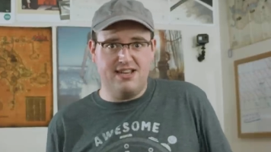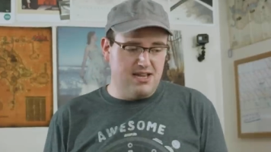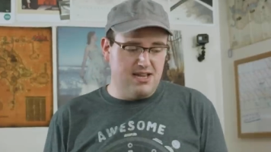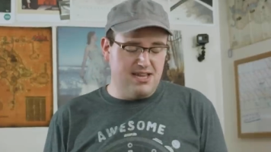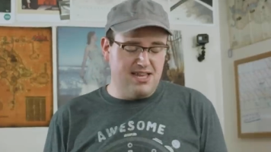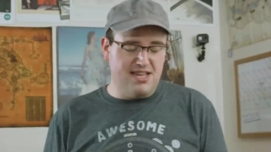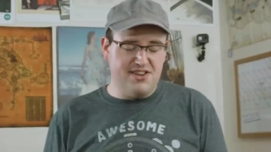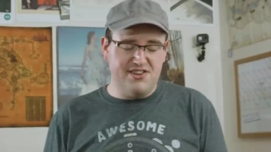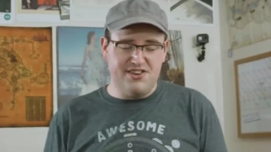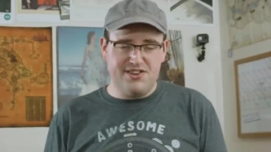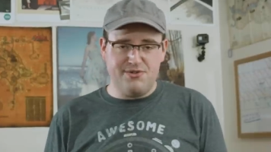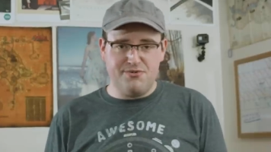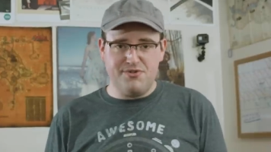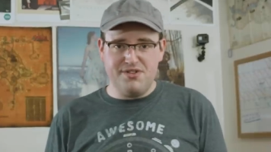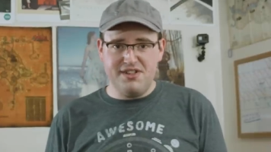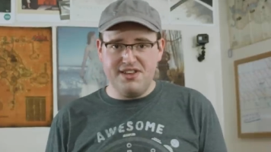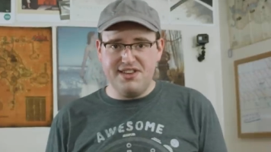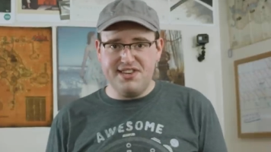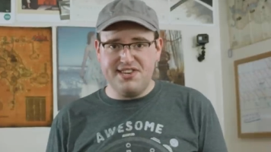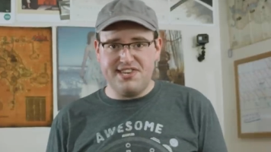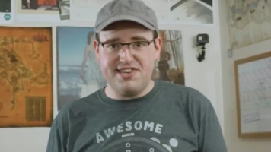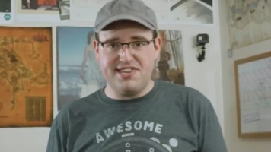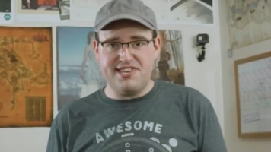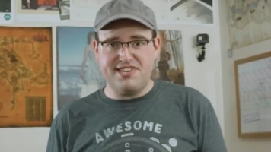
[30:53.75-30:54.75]
And that just
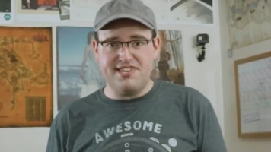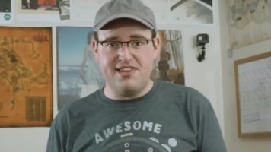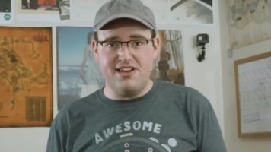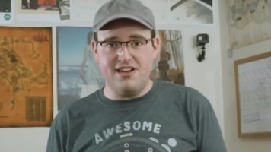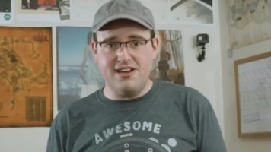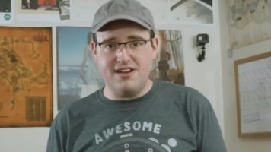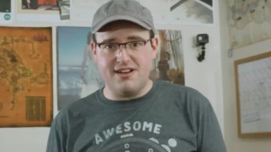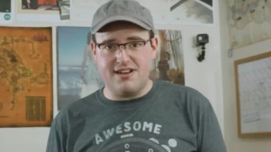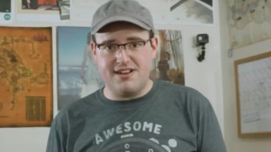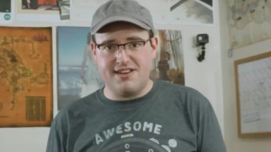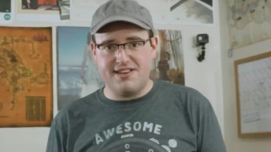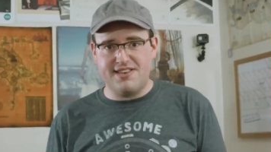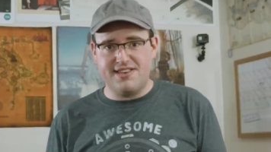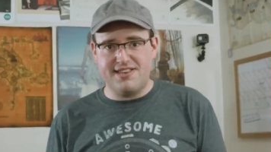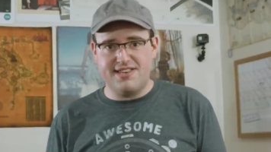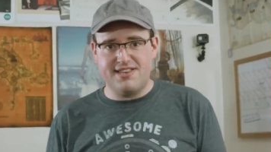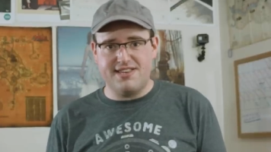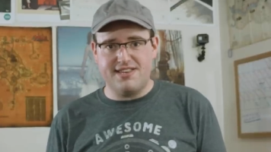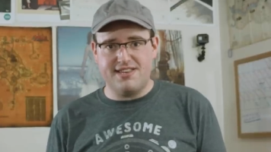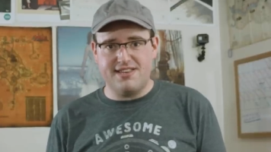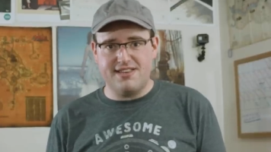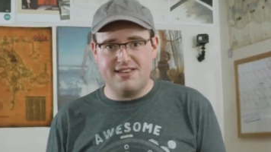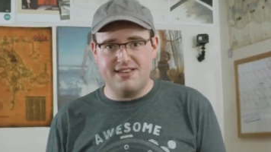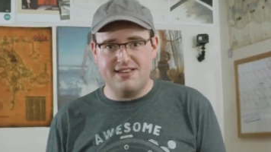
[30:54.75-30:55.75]
really sucks.